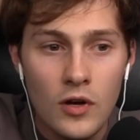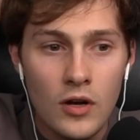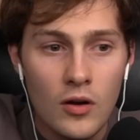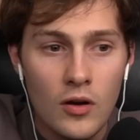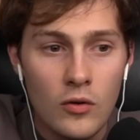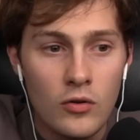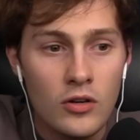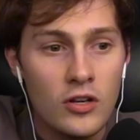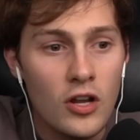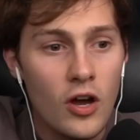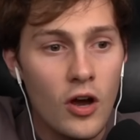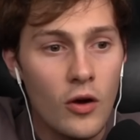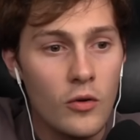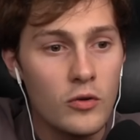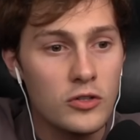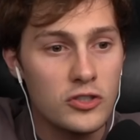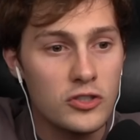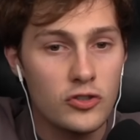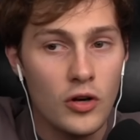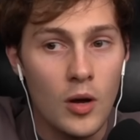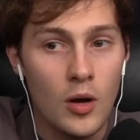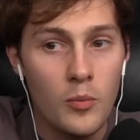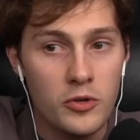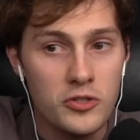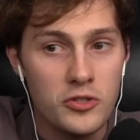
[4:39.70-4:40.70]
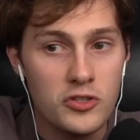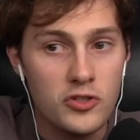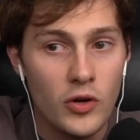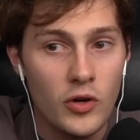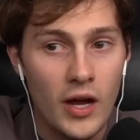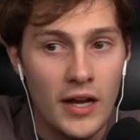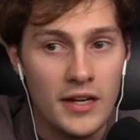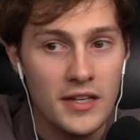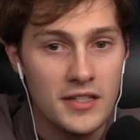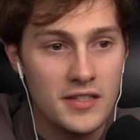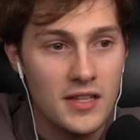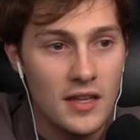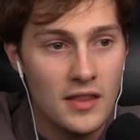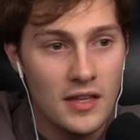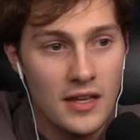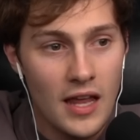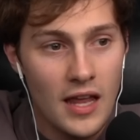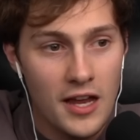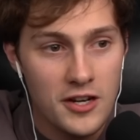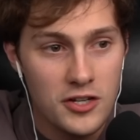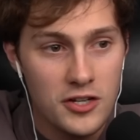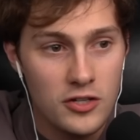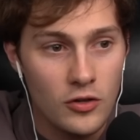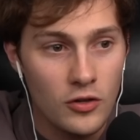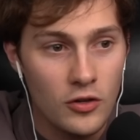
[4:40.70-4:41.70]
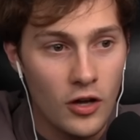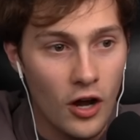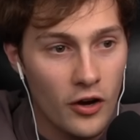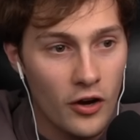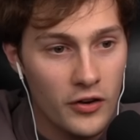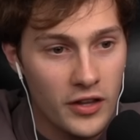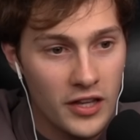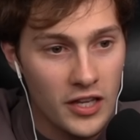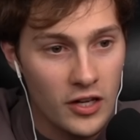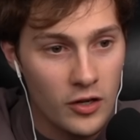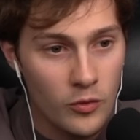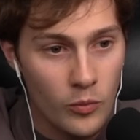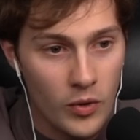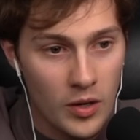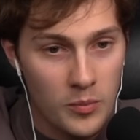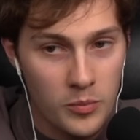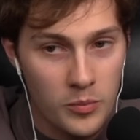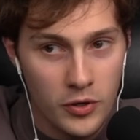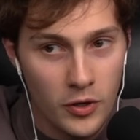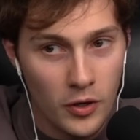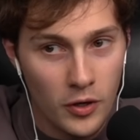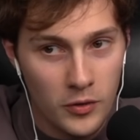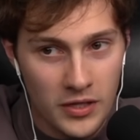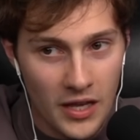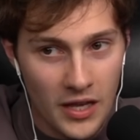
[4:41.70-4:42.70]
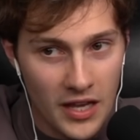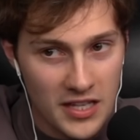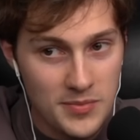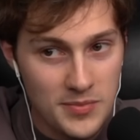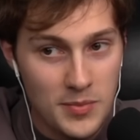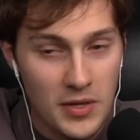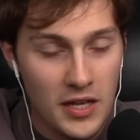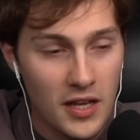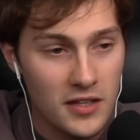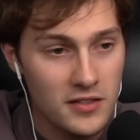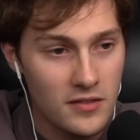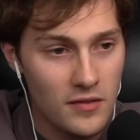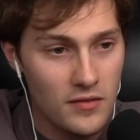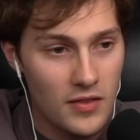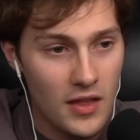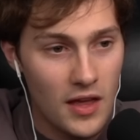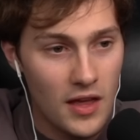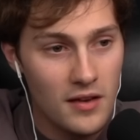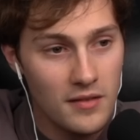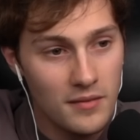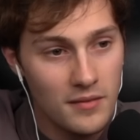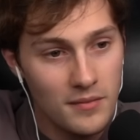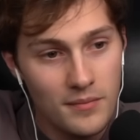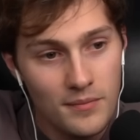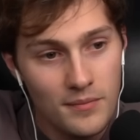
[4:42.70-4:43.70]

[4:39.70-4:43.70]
Oh, no, Trump was trying to send the National Guard here, and we had protests because of that.